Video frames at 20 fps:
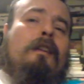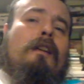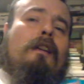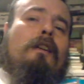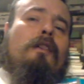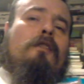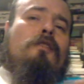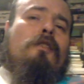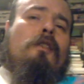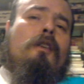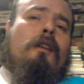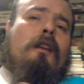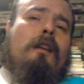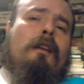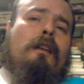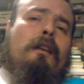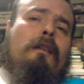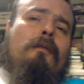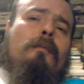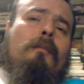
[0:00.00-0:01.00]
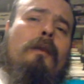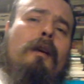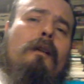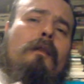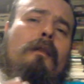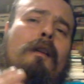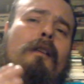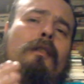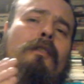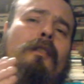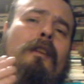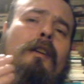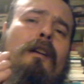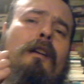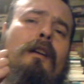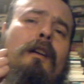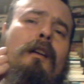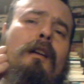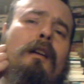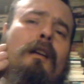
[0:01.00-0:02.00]
you get the chocolatey smell. It's
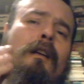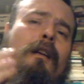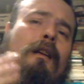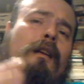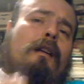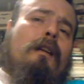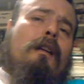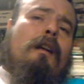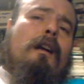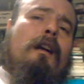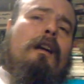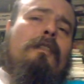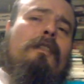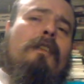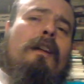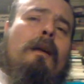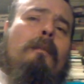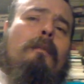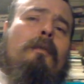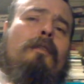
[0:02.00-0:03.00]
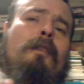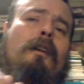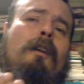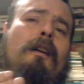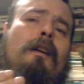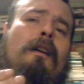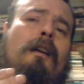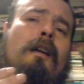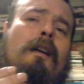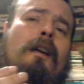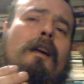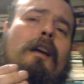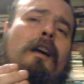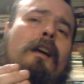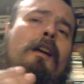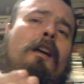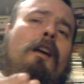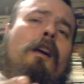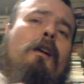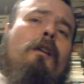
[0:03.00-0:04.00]
I'd say it was a
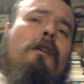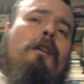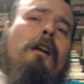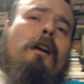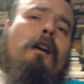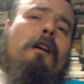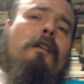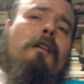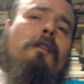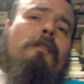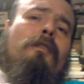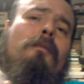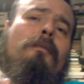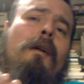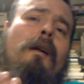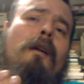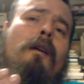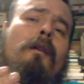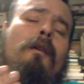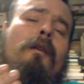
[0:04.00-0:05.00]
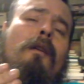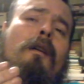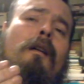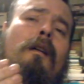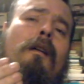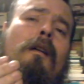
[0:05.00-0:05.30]
cocoa smell